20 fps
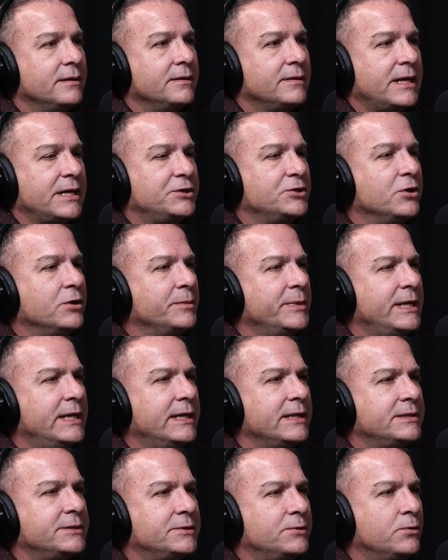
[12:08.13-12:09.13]
like
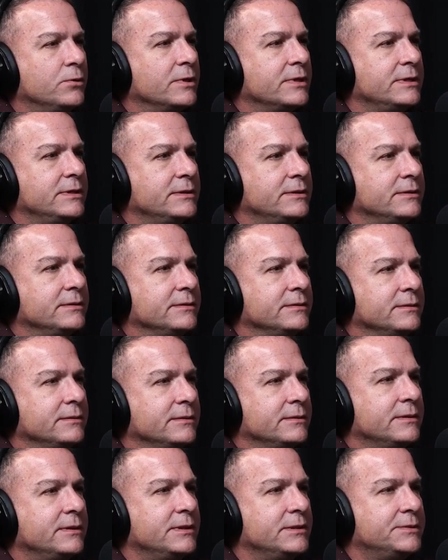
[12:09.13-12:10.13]
Terminex, Orkin,
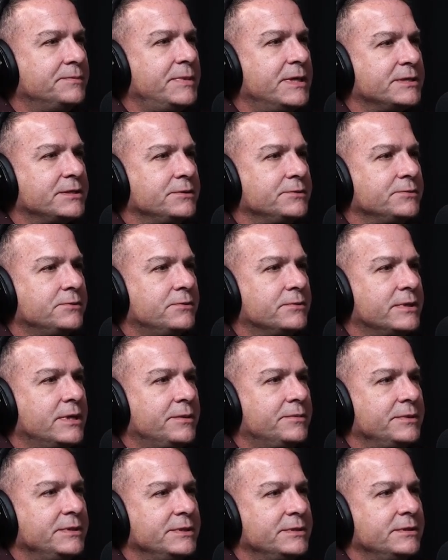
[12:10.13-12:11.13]
these pest control
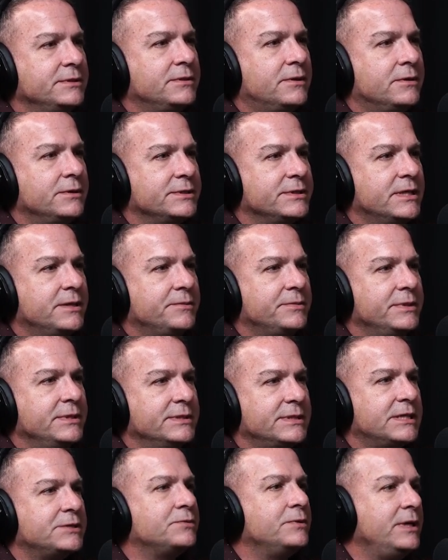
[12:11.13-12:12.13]
companies, these large companies.
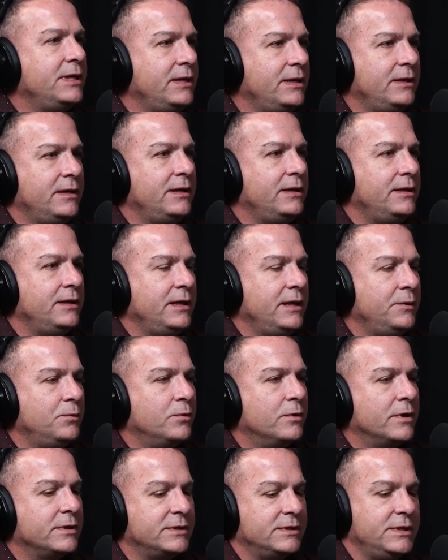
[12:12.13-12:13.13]
That's what he
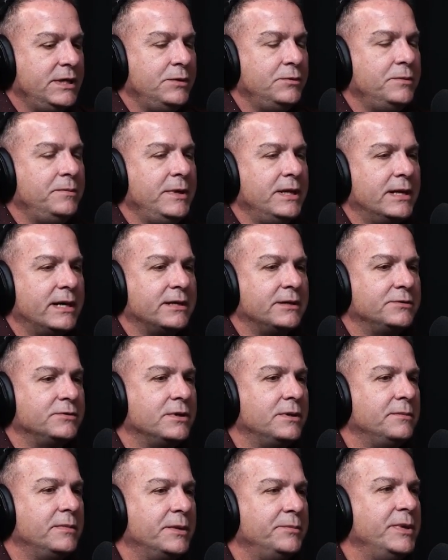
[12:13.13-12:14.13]
worked, and he would be like
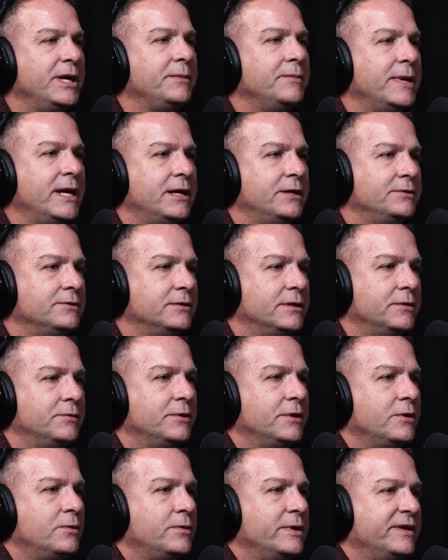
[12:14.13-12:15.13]
a big manager that
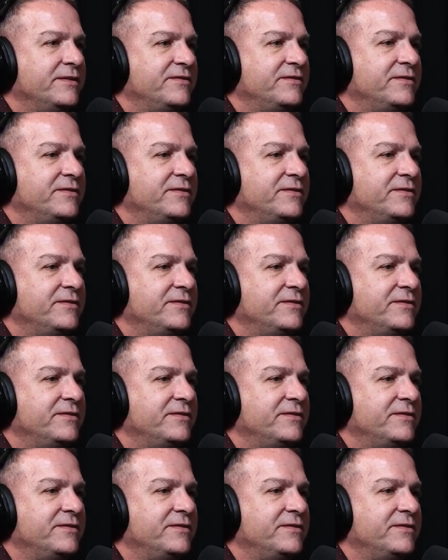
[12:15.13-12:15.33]
would go in and